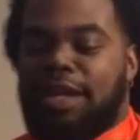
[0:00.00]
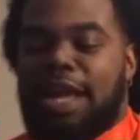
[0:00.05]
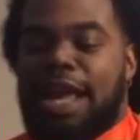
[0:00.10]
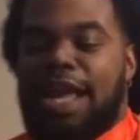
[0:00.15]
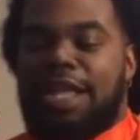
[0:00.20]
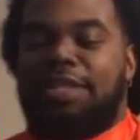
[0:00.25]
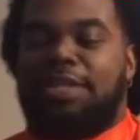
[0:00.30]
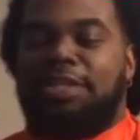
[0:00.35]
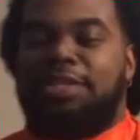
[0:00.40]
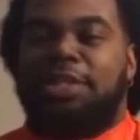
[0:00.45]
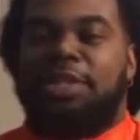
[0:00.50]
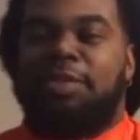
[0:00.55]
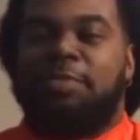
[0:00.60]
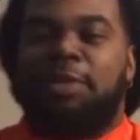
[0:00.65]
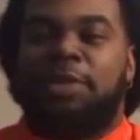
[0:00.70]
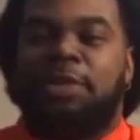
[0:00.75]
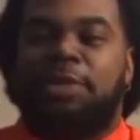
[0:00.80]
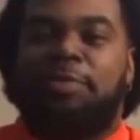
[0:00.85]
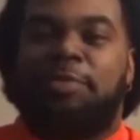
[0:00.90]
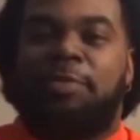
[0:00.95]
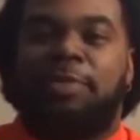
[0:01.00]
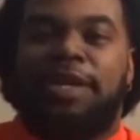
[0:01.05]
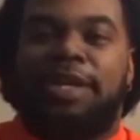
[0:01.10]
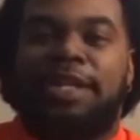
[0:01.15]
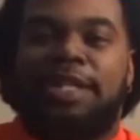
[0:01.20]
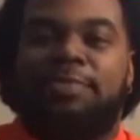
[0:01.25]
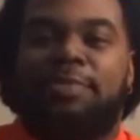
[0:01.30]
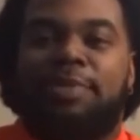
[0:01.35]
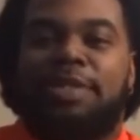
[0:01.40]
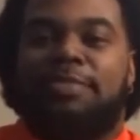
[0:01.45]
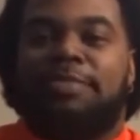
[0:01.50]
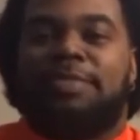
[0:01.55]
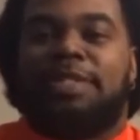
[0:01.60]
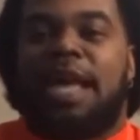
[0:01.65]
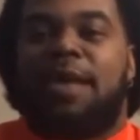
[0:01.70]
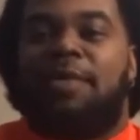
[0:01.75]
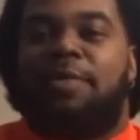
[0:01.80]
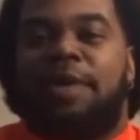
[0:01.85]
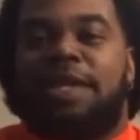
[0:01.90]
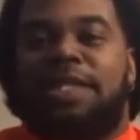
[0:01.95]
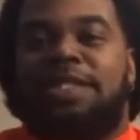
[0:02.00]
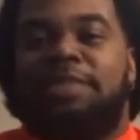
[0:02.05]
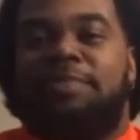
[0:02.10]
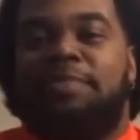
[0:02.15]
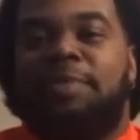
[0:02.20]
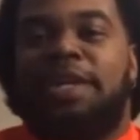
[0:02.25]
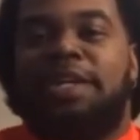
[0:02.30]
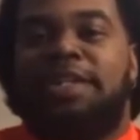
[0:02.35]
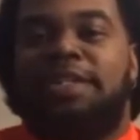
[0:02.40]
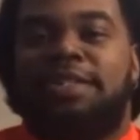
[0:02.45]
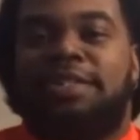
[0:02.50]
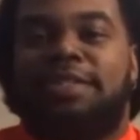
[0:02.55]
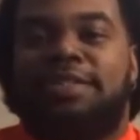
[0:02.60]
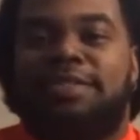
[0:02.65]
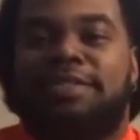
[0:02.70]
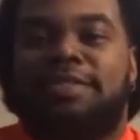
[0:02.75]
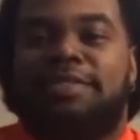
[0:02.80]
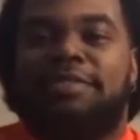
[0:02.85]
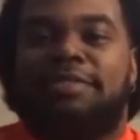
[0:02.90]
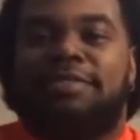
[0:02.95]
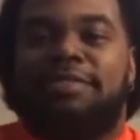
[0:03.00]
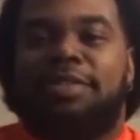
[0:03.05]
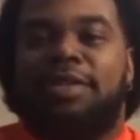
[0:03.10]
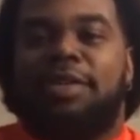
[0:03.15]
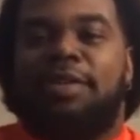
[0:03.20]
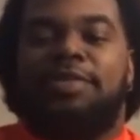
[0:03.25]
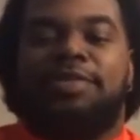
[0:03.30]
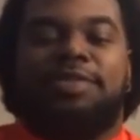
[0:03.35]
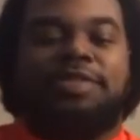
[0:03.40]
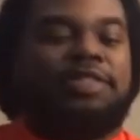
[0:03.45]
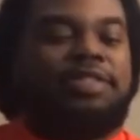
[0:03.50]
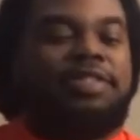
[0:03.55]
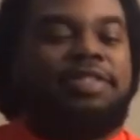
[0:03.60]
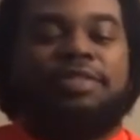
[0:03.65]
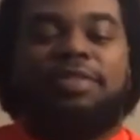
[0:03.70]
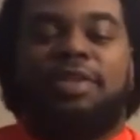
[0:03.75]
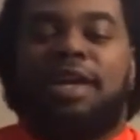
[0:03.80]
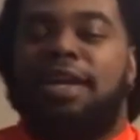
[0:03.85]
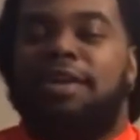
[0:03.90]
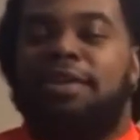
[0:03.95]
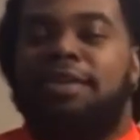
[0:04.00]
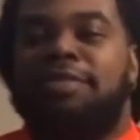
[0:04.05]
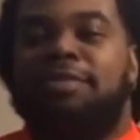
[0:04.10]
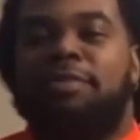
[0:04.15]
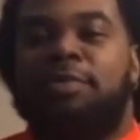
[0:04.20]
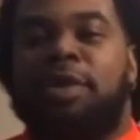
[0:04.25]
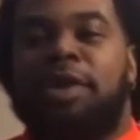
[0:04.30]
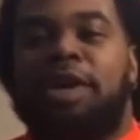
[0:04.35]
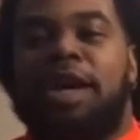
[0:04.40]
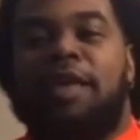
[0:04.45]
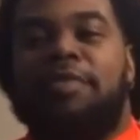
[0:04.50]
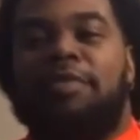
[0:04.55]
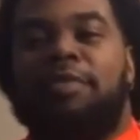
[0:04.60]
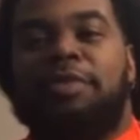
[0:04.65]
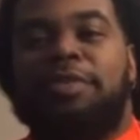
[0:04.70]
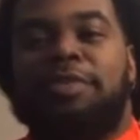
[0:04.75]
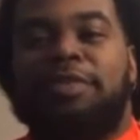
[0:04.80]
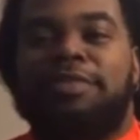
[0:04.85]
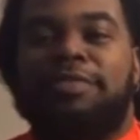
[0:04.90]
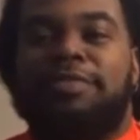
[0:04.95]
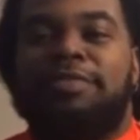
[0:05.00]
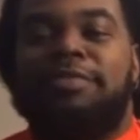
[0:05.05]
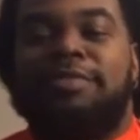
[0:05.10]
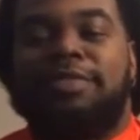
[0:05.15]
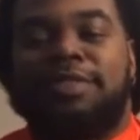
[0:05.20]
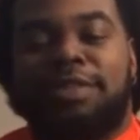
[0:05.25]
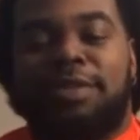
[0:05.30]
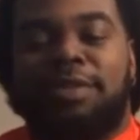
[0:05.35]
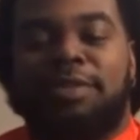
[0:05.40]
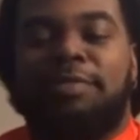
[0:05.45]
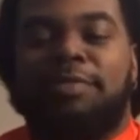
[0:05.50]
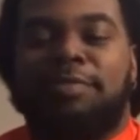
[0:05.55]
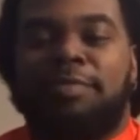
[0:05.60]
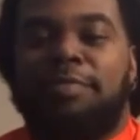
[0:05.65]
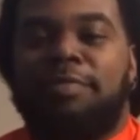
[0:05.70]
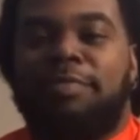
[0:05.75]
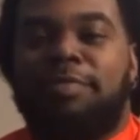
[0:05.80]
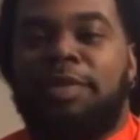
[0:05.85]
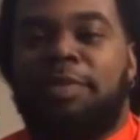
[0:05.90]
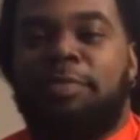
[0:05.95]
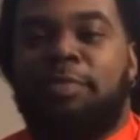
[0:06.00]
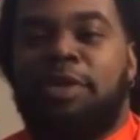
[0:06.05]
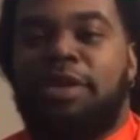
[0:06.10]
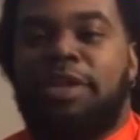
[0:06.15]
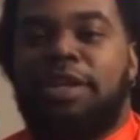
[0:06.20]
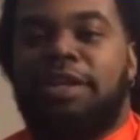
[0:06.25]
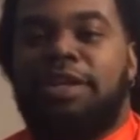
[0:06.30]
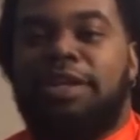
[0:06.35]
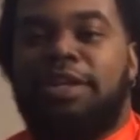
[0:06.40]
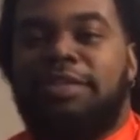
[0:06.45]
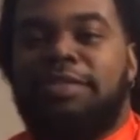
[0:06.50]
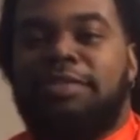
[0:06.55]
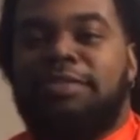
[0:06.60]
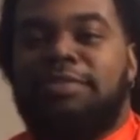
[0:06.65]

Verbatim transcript: Got in the gym a little bit, spent some time with my teammates, you know, just tried to recover. So, feeling pretty good.